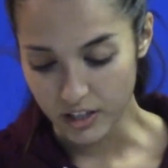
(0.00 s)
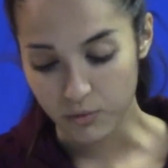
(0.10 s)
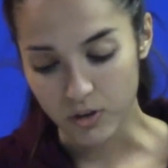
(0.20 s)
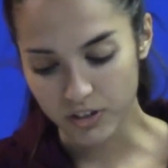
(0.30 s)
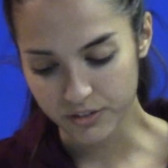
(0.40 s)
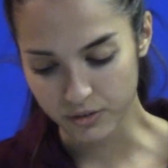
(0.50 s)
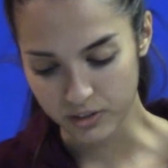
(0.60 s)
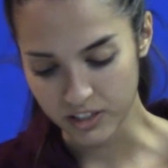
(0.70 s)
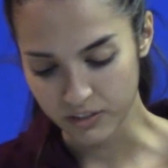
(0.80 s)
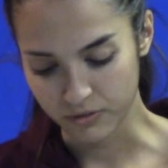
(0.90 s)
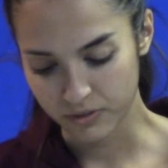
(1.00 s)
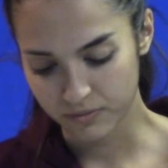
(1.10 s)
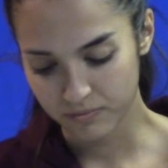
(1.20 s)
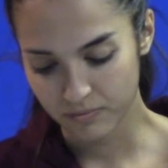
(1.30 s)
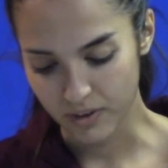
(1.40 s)
He wanted to leave.
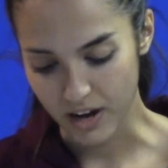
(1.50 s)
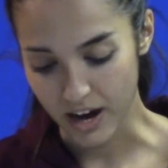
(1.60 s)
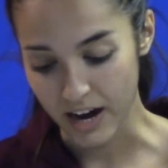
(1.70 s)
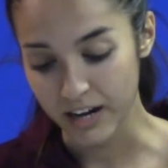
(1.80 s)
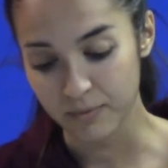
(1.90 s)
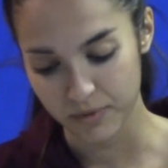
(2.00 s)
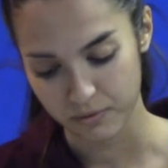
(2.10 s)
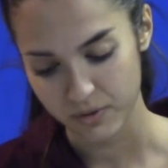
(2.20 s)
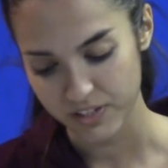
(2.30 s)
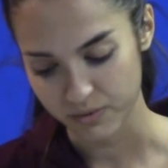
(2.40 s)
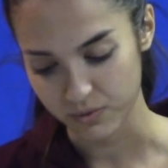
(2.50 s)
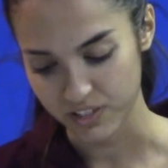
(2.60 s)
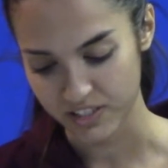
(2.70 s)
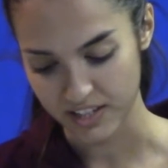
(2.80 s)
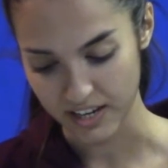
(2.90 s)
I'm the reason
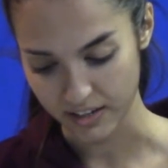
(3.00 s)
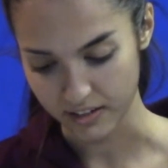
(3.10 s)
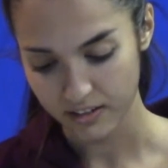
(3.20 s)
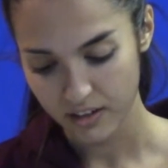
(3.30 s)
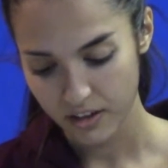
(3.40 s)
we stayed.